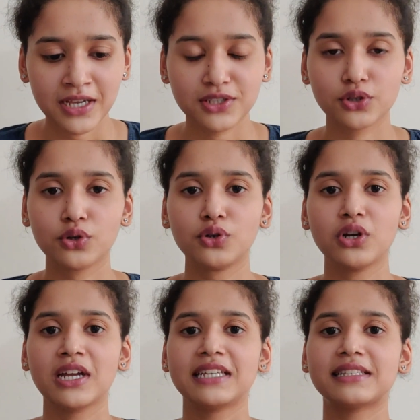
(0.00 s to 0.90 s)

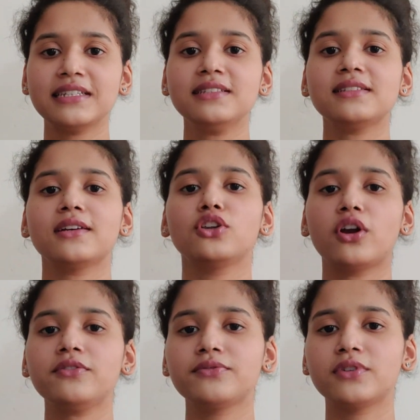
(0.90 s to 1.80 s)
So since a
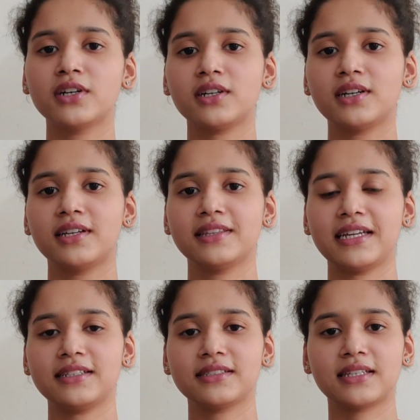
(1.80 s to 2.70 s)
lot of work
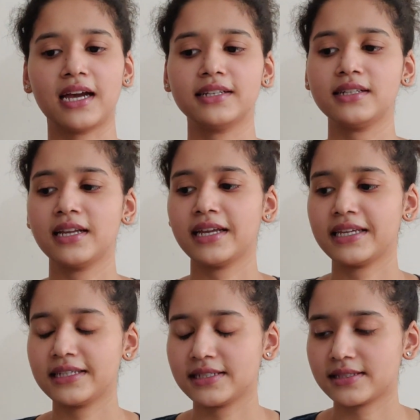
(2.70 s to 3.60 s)
that is done
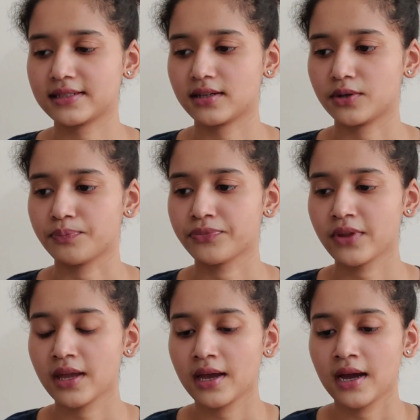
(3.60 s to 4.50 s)
is
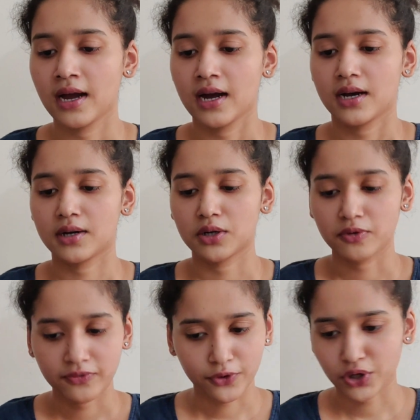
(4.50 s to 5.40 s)

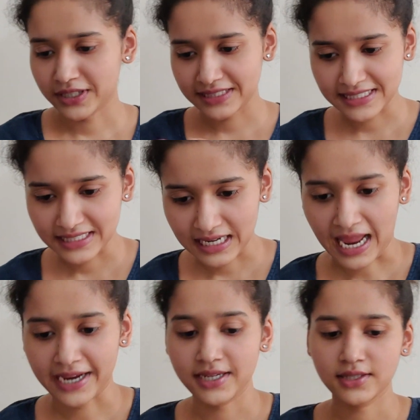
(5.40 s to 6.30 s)
for these
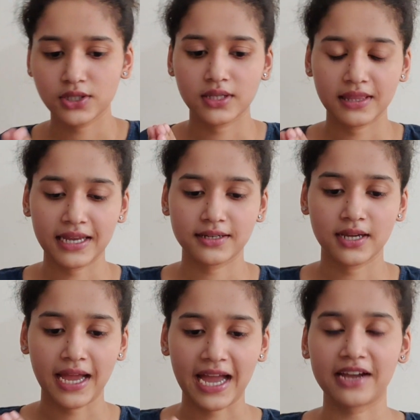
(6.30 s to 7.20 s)
clients that
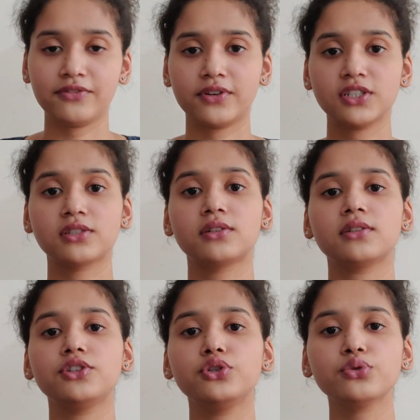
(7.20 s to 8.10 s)
have a
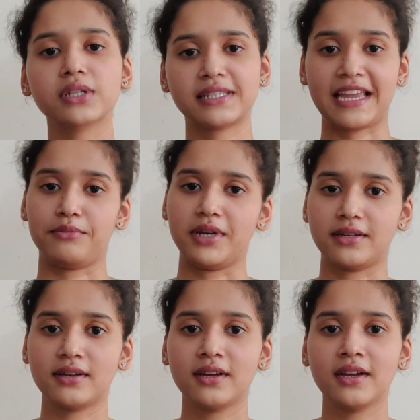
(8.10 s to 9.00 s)
certain user
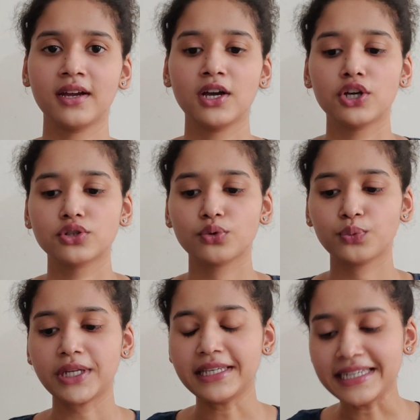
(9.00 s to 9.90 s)
segment, so
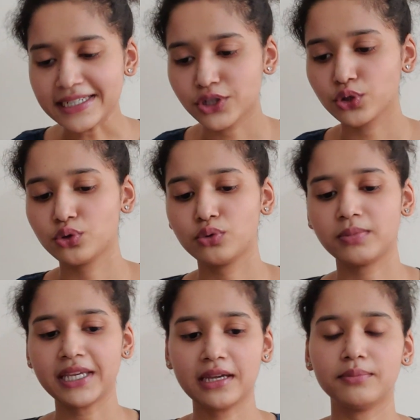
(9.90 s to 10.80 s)
we need to
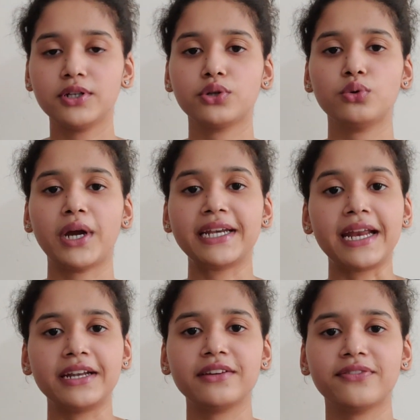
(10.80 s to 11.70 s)
be able to
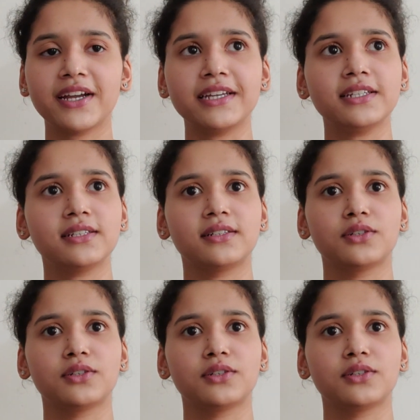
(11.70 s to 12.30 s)
identify